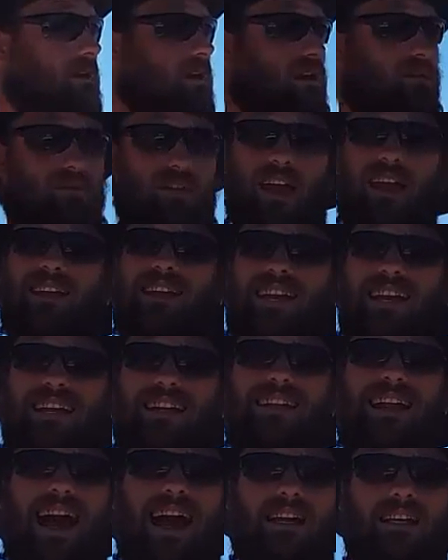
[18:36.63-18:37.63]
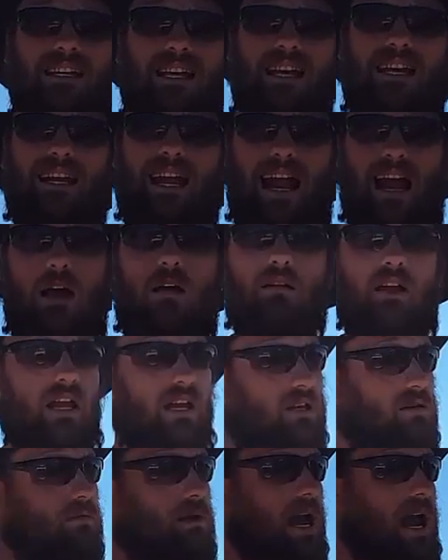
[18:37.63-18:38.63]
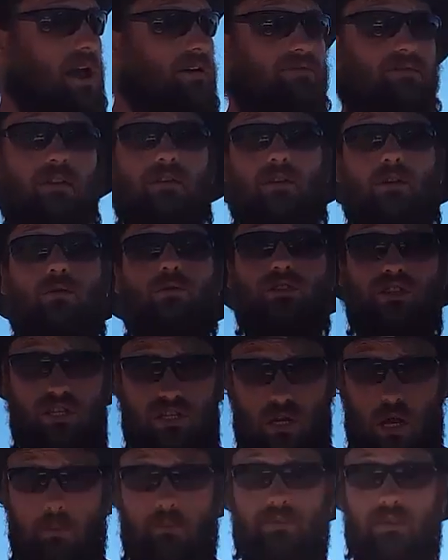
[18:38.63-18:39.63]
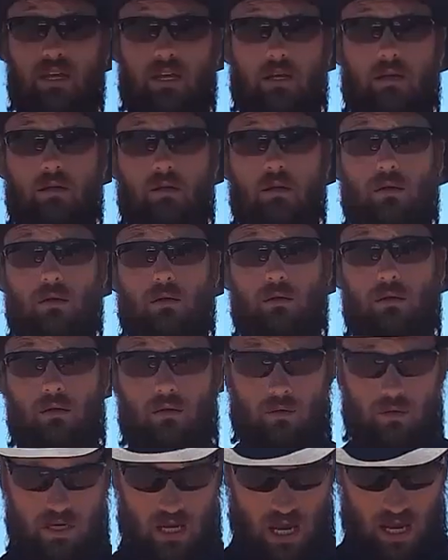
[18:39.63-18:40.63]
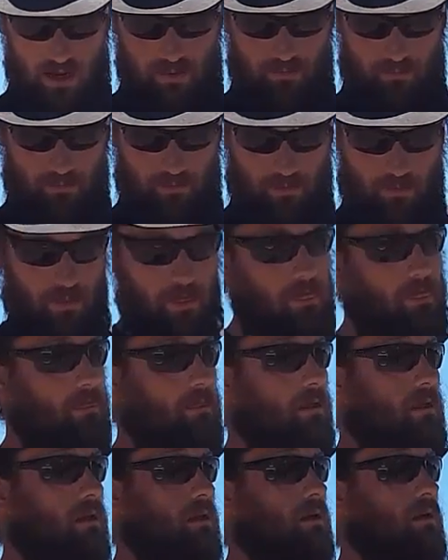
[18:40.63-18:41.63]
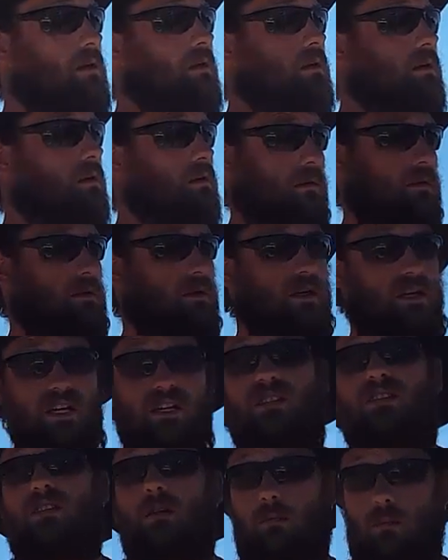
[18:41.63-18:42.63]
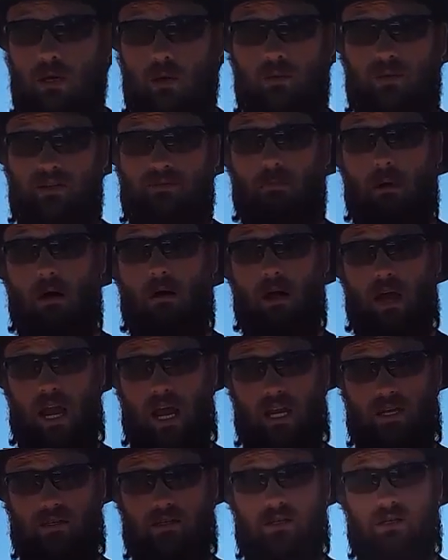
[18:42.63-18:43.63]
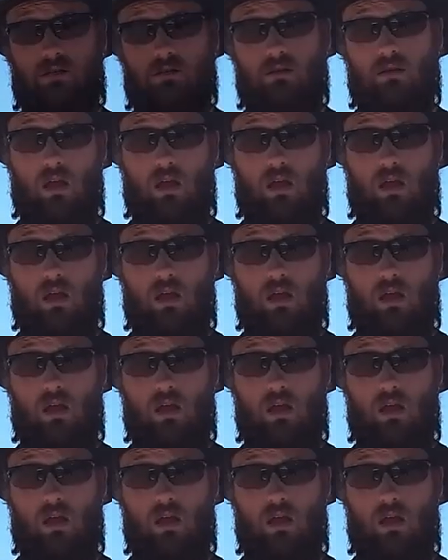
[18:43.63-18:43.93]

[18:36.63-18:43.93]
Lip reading: If they cannot get out and you have to do something, okay, get somebody with small hands.